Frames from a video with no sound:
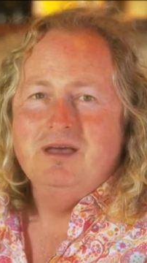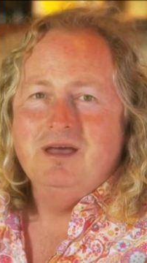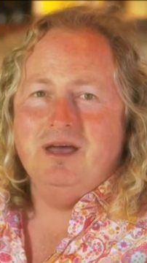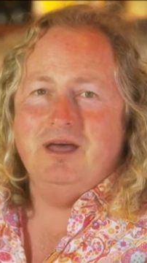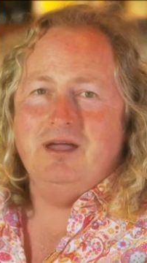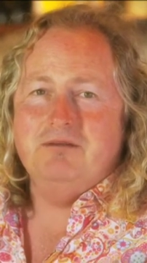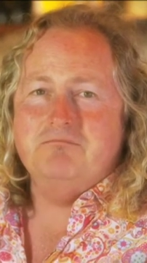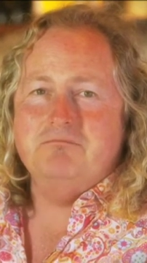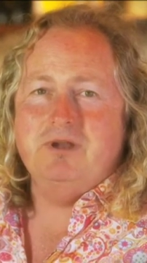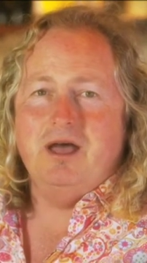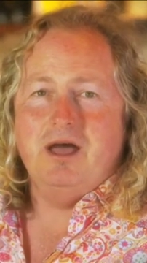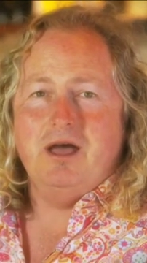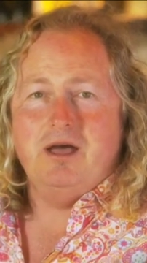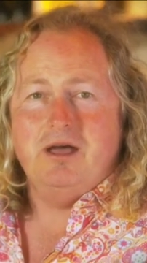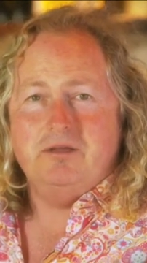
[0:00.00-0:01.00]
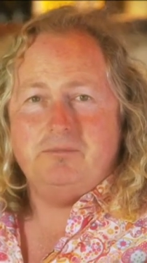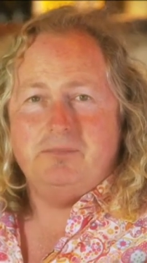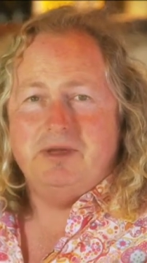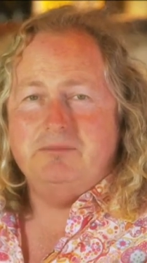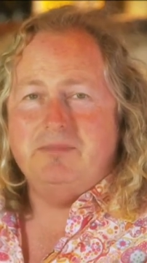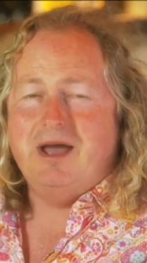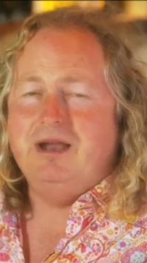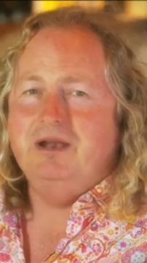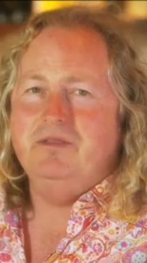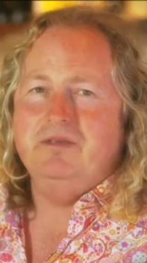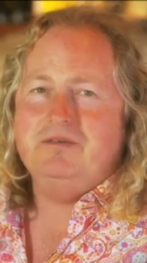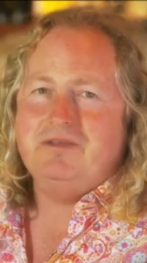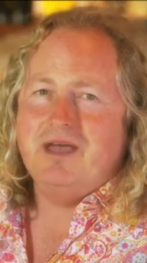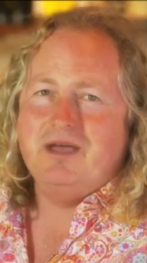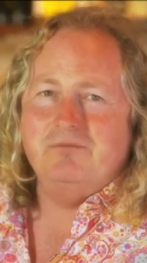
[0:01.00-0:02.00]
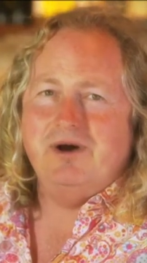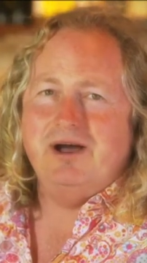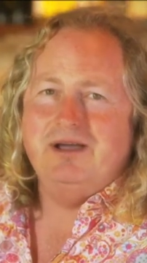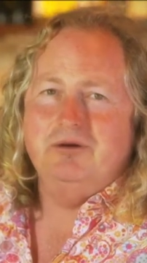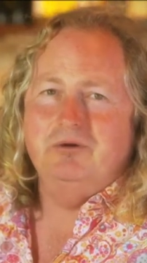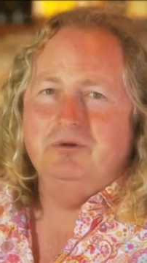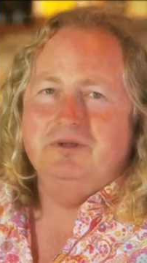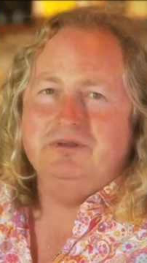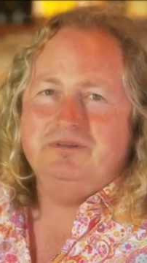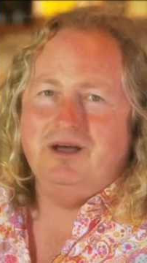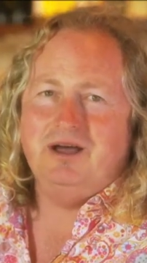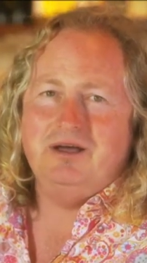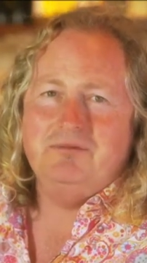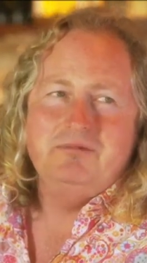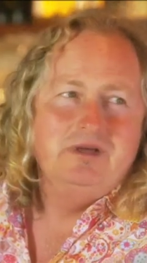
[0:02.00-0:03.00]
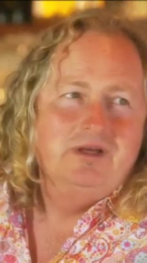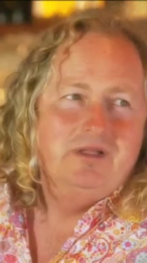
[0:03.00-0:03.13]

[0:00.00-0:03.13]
And it's been made in the same way all the time.